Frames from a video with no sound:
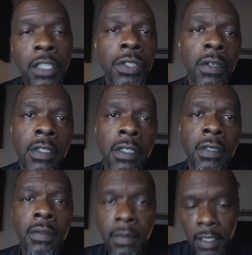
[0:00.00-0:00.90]
insurance
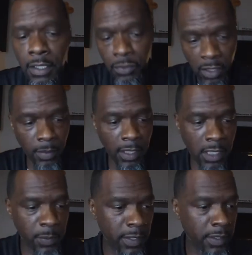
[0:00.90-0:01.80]
is extremely
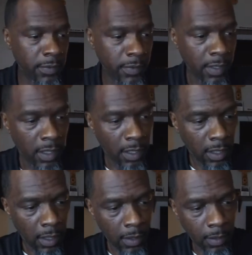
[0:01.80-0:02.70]
expensive.
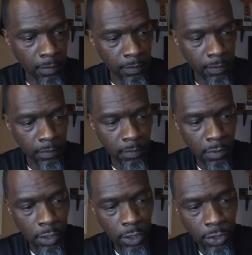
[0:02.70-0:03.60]

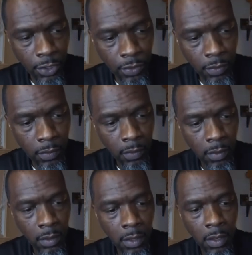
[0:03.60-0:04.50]
Should you
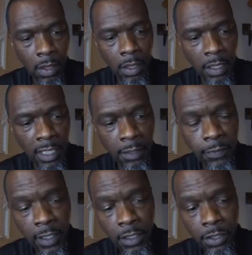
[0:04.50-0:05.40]
need
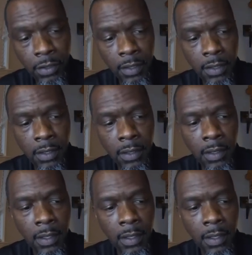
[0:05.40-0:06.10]
flood insurance?